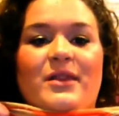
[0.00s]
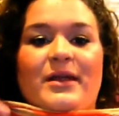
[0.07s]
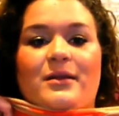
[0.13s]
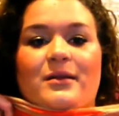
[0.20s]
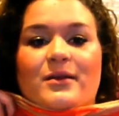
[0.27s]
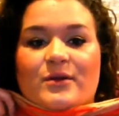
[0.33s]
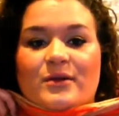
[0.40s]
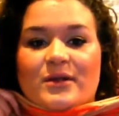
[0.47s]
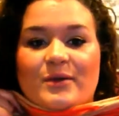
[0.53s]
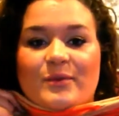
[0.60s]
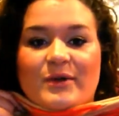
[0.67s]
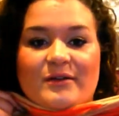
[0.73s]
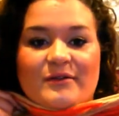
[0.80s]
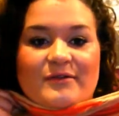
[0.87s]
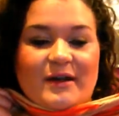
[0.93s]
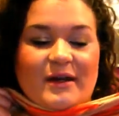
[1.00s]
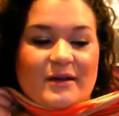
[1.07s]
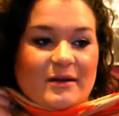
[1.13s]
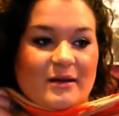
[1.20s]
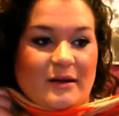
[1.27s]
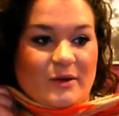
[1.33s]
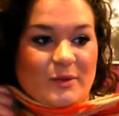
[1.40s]
like literally we could fit
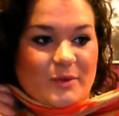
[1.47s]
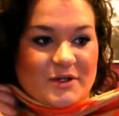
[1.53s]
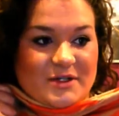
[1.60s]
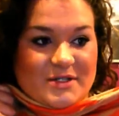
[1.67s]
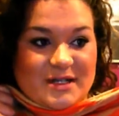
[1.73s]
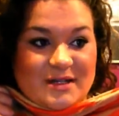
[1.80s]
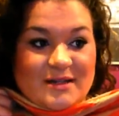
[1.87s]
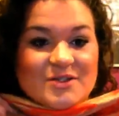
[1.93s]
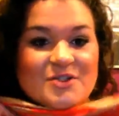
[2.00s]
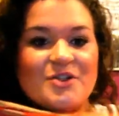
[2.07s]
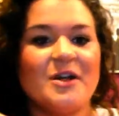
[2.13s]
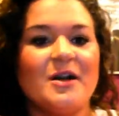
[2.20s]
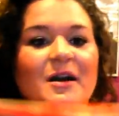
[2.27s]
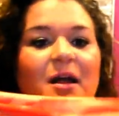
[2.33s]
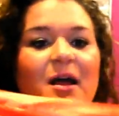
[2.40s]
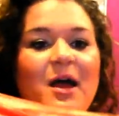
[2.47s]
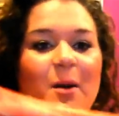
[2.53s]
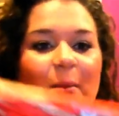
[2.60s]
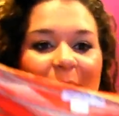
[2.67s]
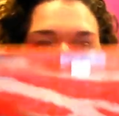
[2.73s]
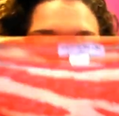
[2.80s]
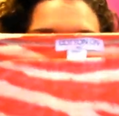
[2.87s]
another person in this shirt,
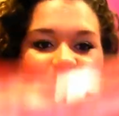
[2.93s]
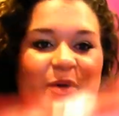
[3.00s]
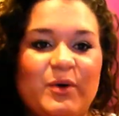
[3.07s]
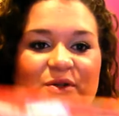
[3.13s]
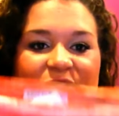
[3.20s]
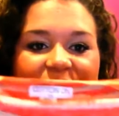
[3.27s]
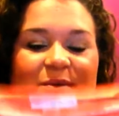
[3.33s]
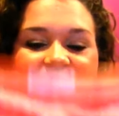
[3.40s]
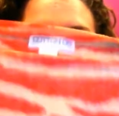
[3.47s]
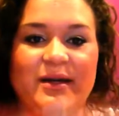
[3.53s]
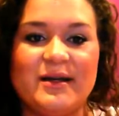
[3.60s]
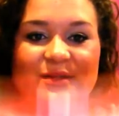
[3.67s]
but it's supposed to be like